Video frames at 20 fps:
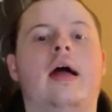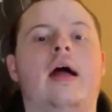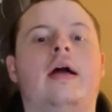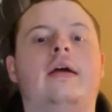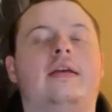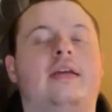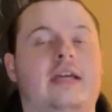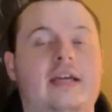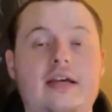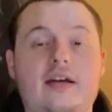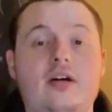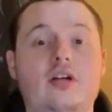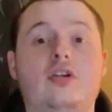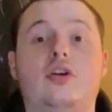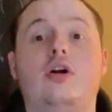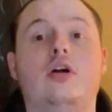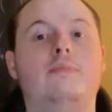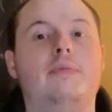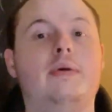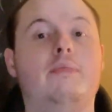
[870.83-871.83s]
Keoghan
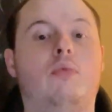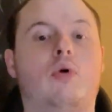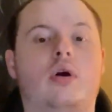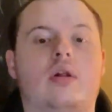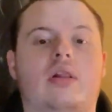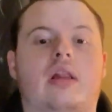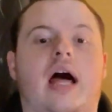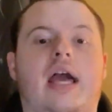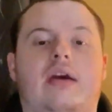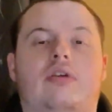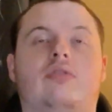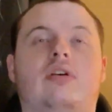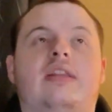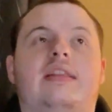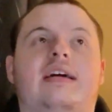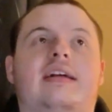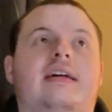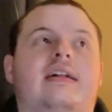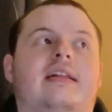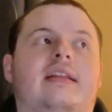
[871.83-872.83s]
could be more likely
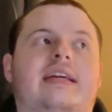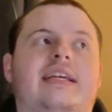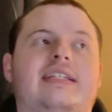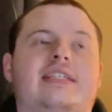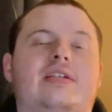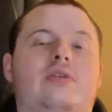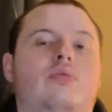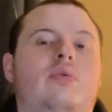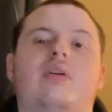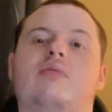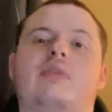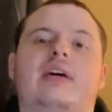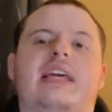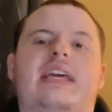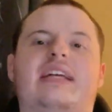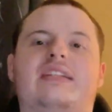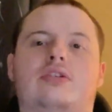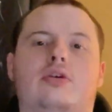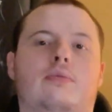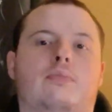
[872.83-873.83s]
than Gleeson when we
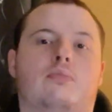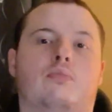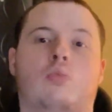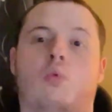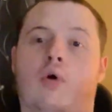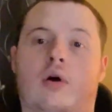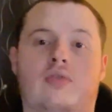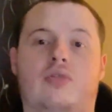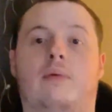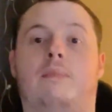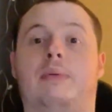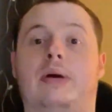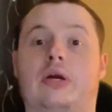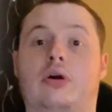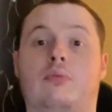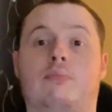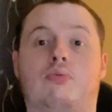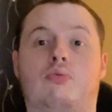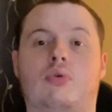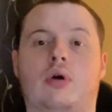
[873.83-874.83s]
get to more of the
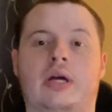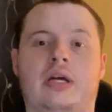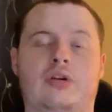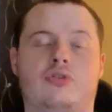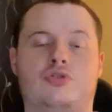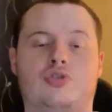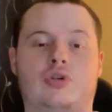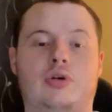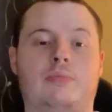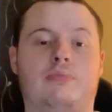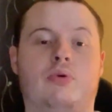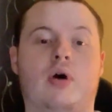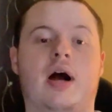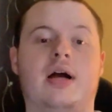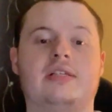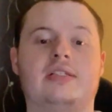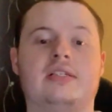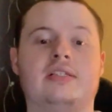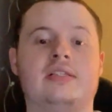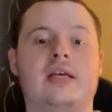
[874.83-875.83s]
bigger industry
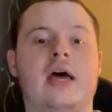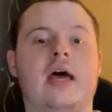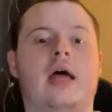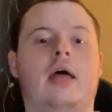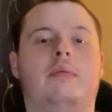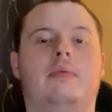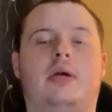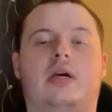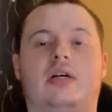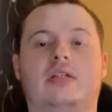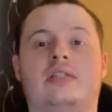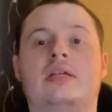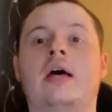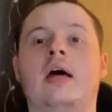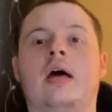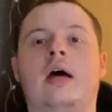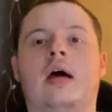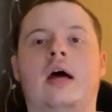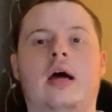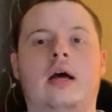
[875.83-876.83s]
prizes, because
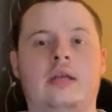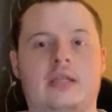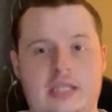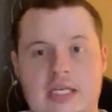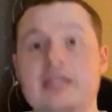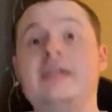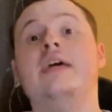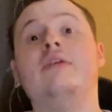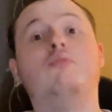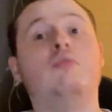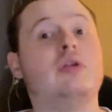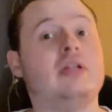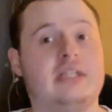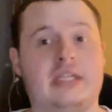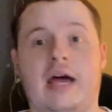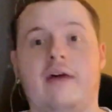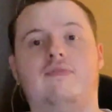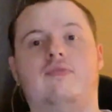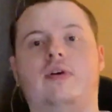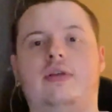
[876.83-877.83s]
Keoghan would
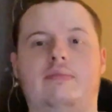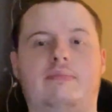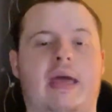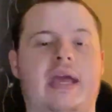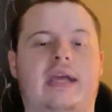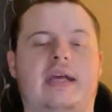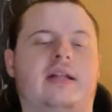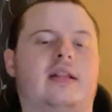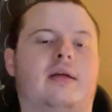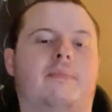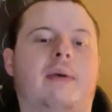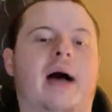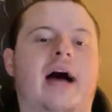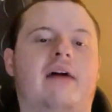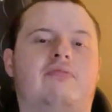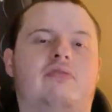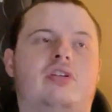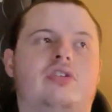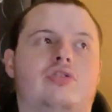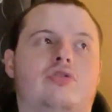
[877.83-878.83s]
definitely make in the
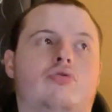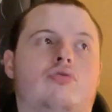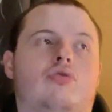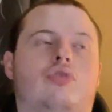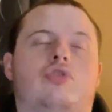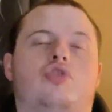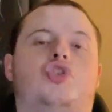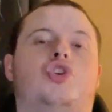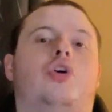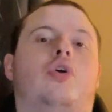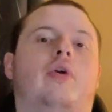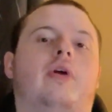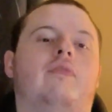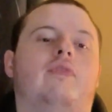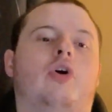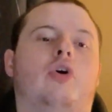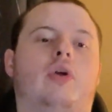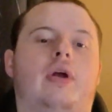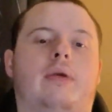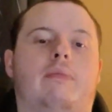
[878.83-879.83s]
BAFTAs through the jury
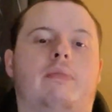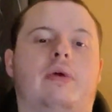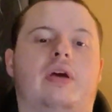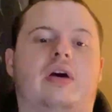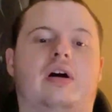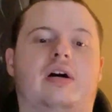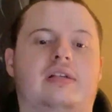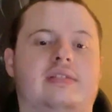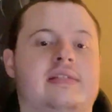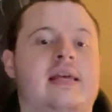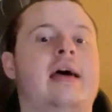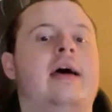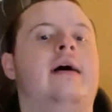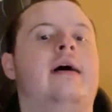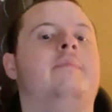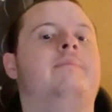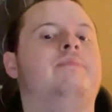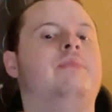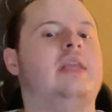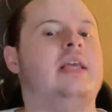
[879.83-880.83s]
voting, because
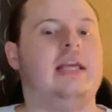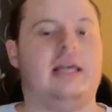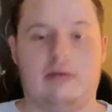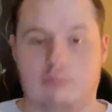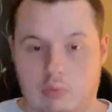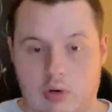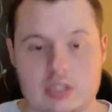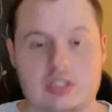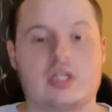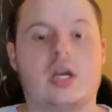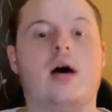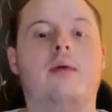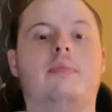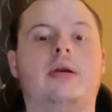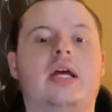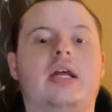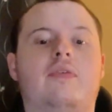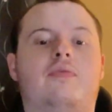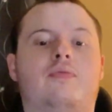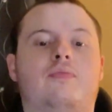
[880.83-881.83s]
he was
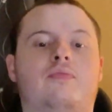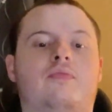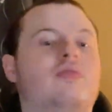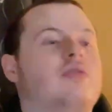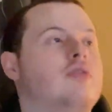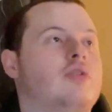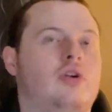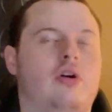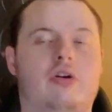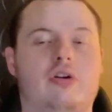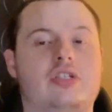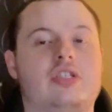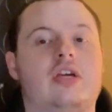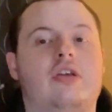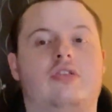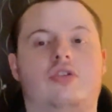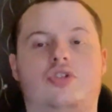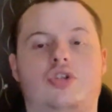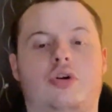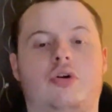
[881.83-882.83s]
nominated for courtesy
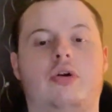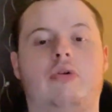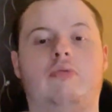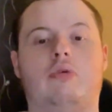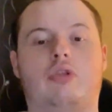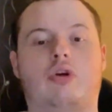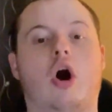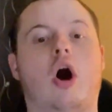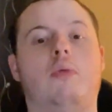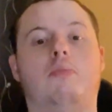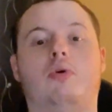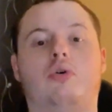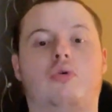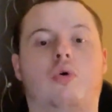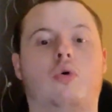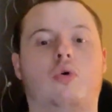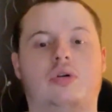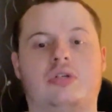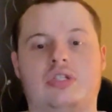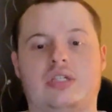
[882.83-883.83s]
of the jury with Calm with
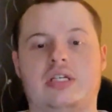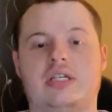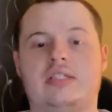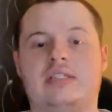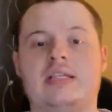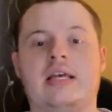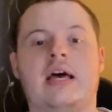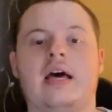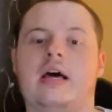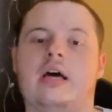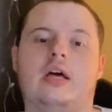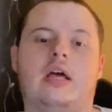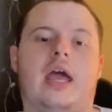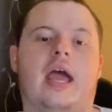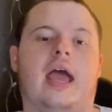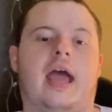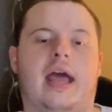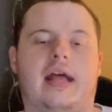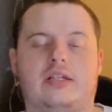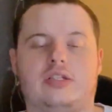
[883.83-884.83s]
Horses,
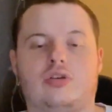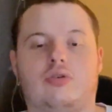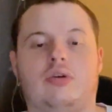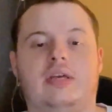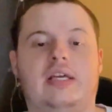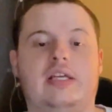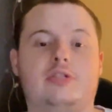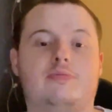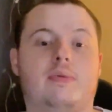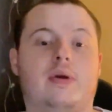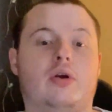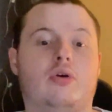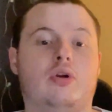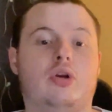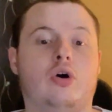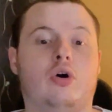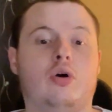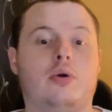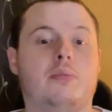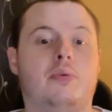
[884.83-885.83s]
and so he's been a
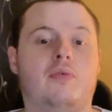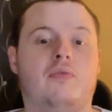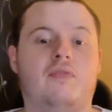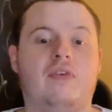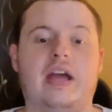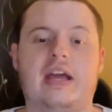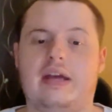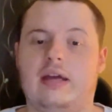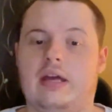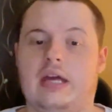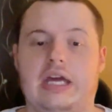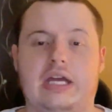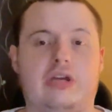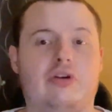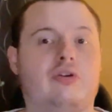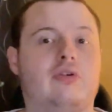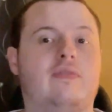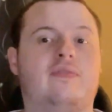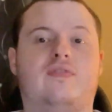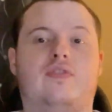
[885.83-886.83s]
notable
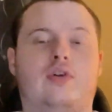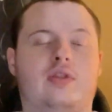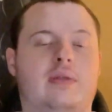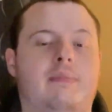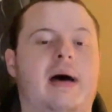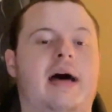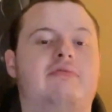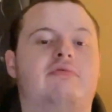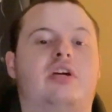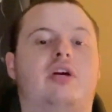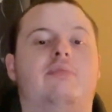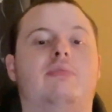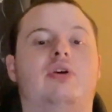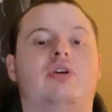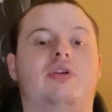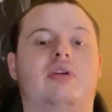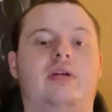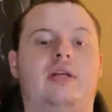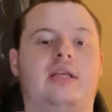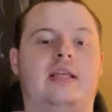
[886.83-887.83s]
figure for the
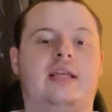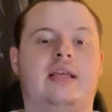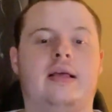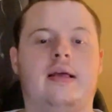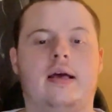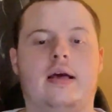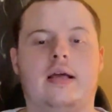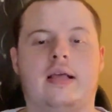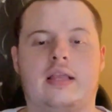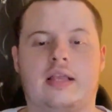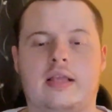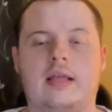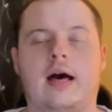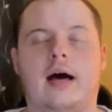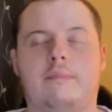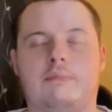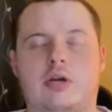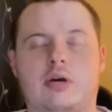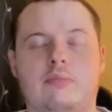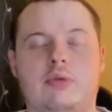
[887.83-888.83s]
BAFTA
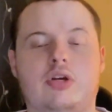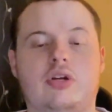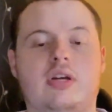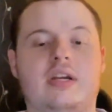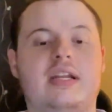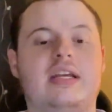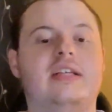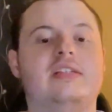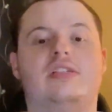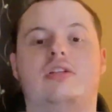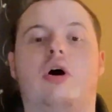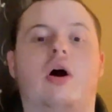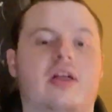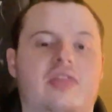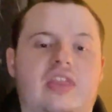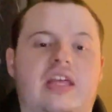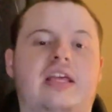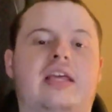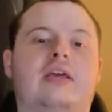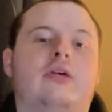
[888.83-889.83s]
community, so I
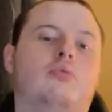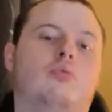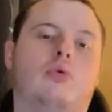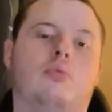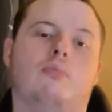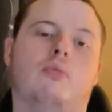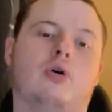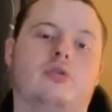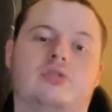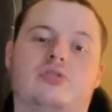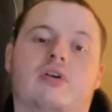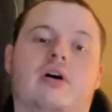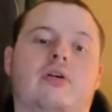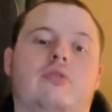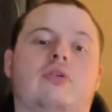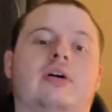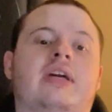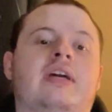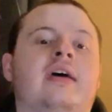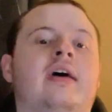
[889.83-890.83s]
think he will most
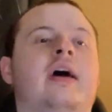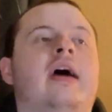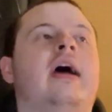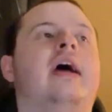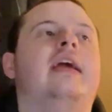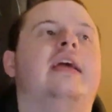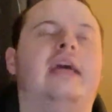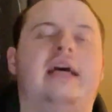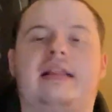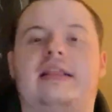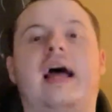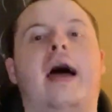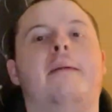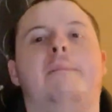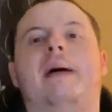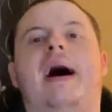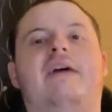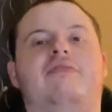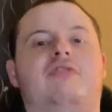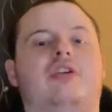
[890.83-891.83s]
likely get that
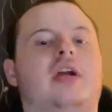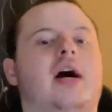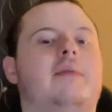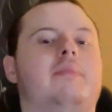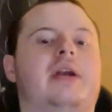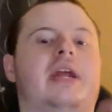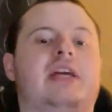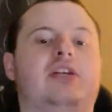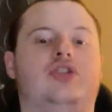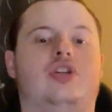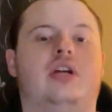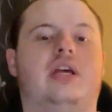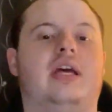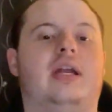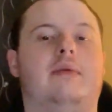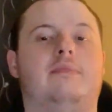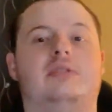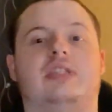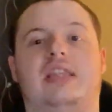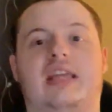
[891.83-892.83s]
BAFTA nomination, get
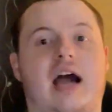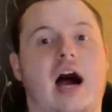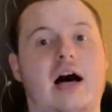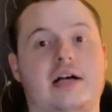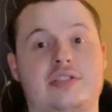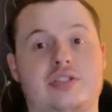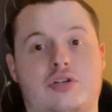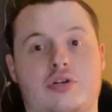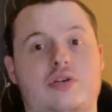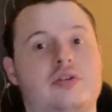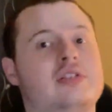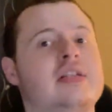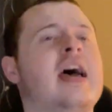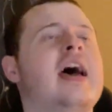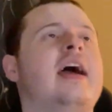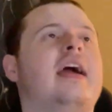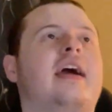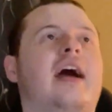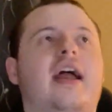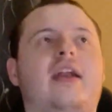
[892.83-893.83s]
him to the Oscars.
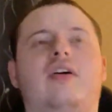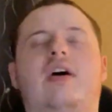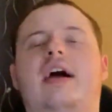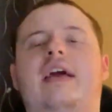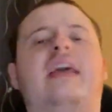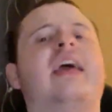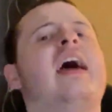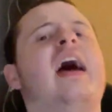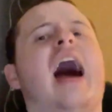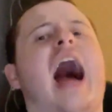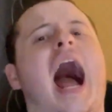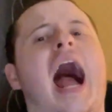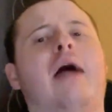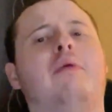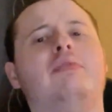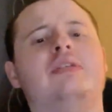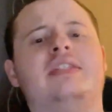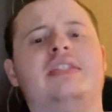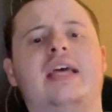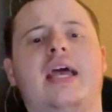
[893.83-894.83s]
Kind of like, I
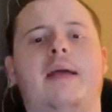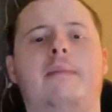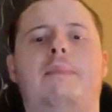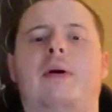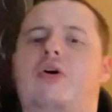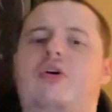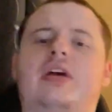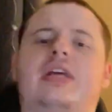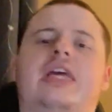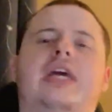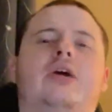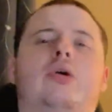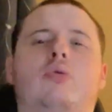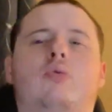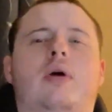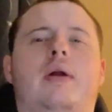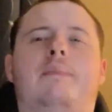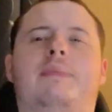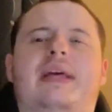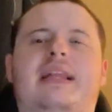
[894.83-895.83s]
would say Barry Keoghan
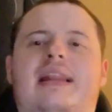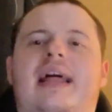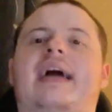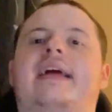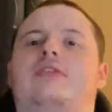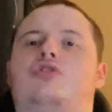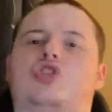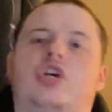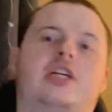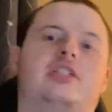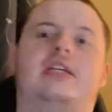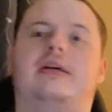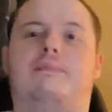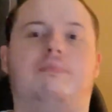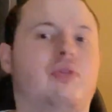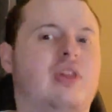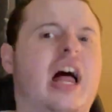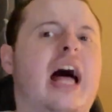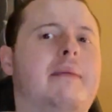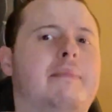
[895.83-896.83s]
would be like Jesse
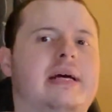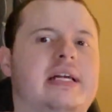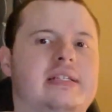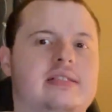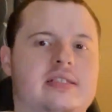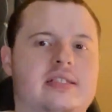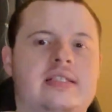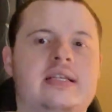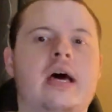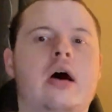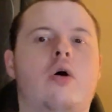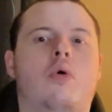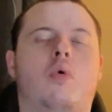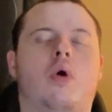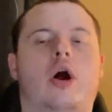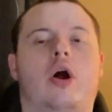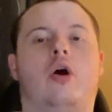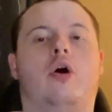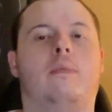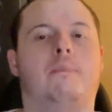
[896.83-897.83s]
Plemons,
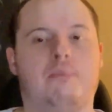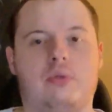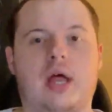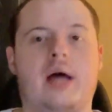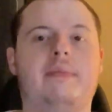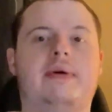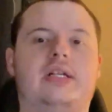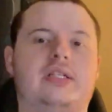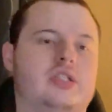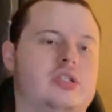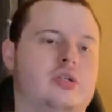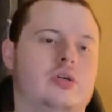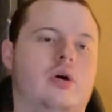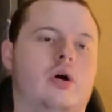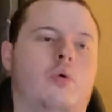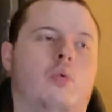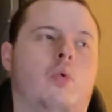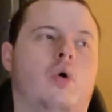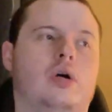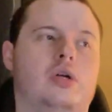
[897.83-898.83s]
where Plemons
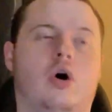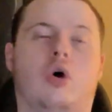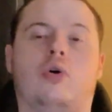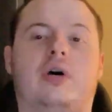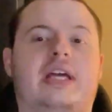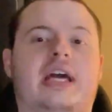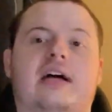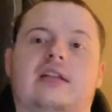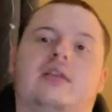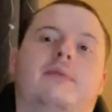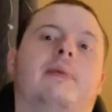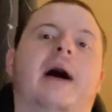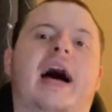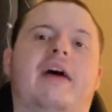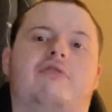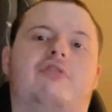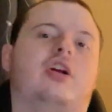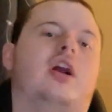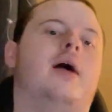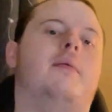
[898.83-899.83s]
only got the
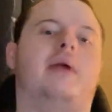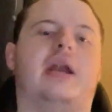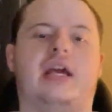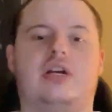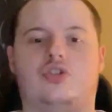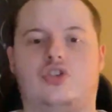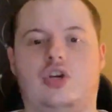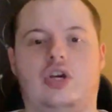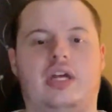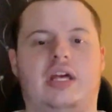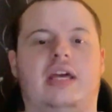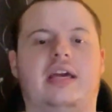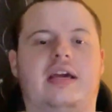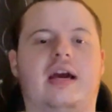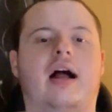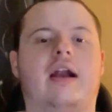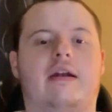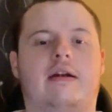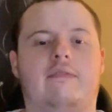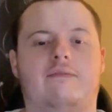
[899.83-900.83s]
BAFTA nomination, he
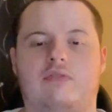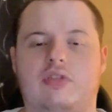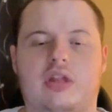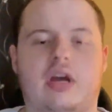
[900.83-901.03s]
got in for the